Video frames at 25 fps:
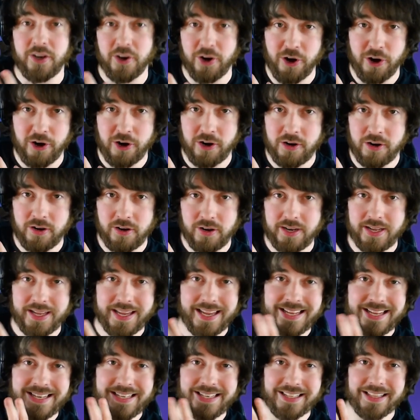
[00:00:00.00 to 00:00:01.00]
R,
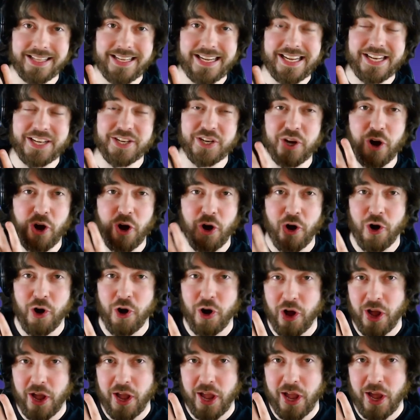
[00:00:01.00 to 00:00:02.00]
and delete
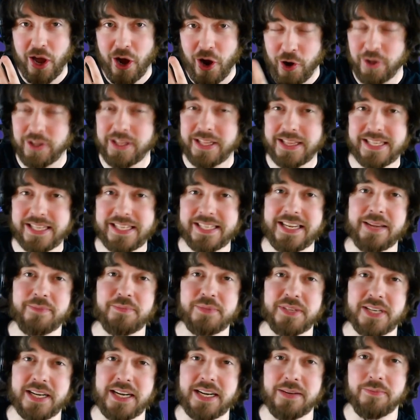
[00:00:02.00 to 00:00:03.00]
all at the same
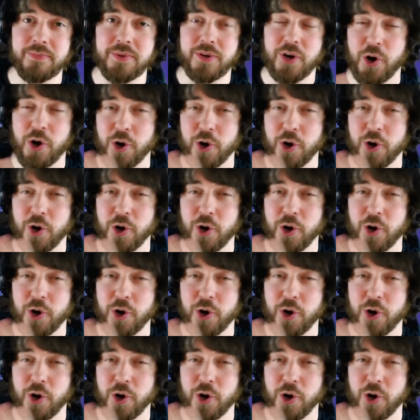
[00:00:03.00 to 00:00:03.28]
time.